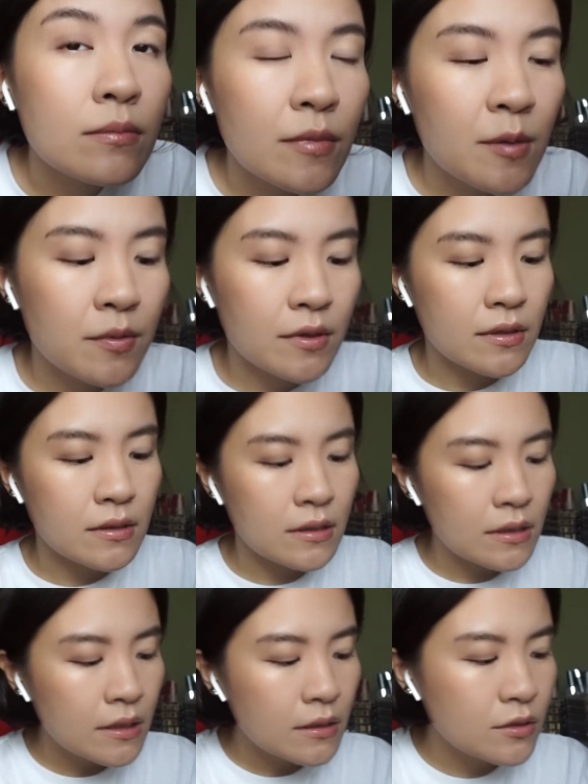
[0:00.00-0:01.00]
may be a
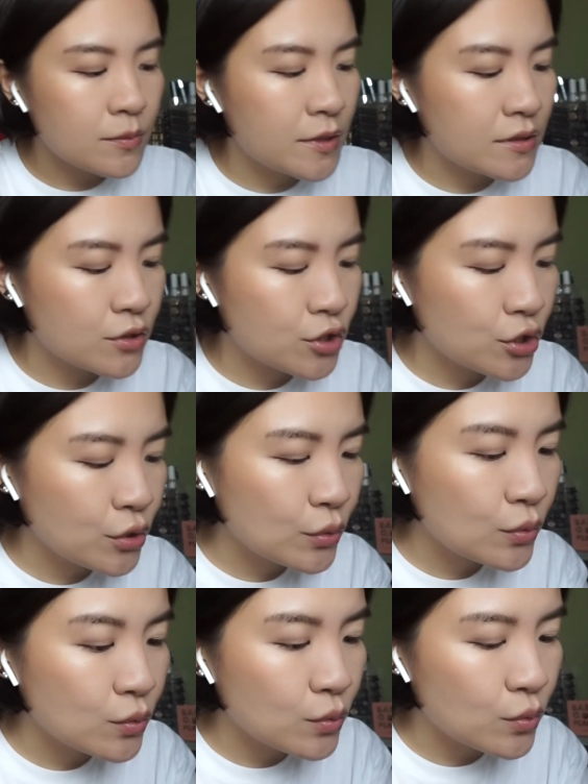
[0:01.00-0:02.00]
little bit
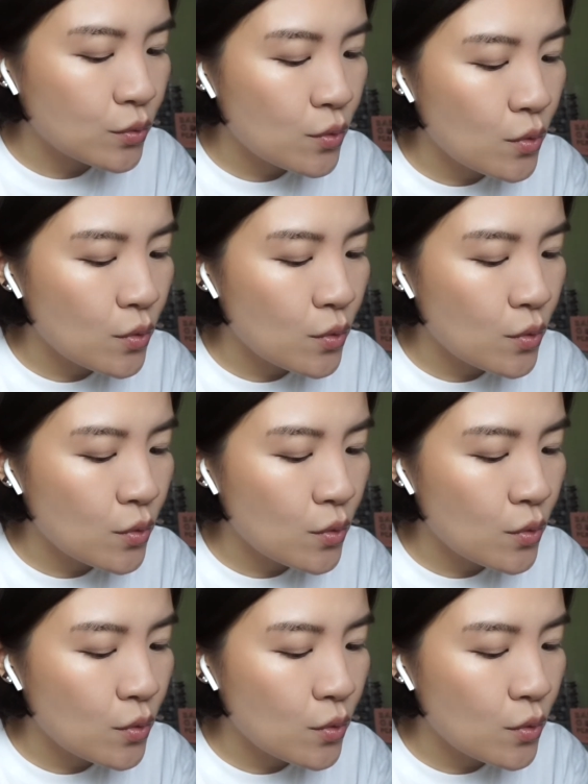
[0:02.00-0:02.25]
too